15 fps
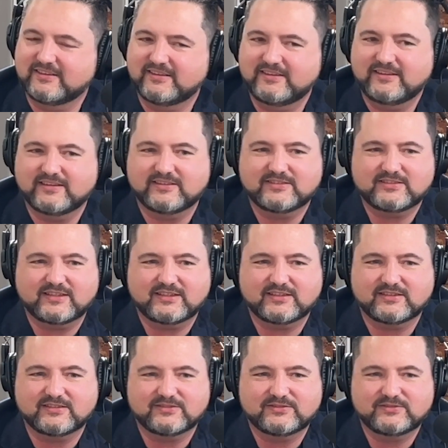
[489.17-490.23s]
Yeah, it's like
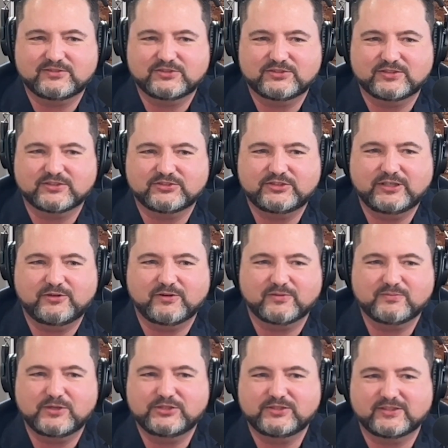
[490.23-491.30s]
just a secret
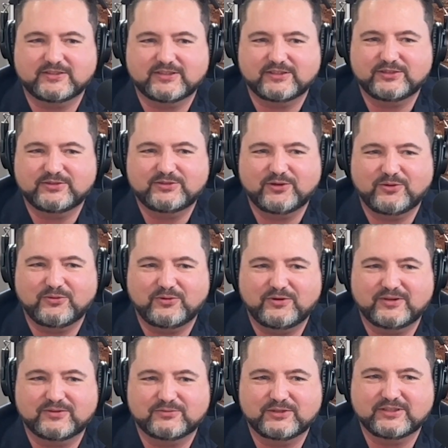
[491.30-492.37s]
mission that you don't want
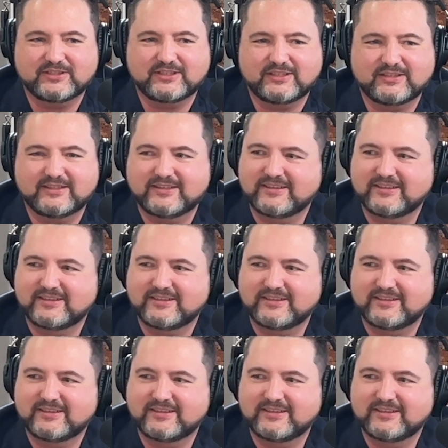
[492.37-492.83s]
to really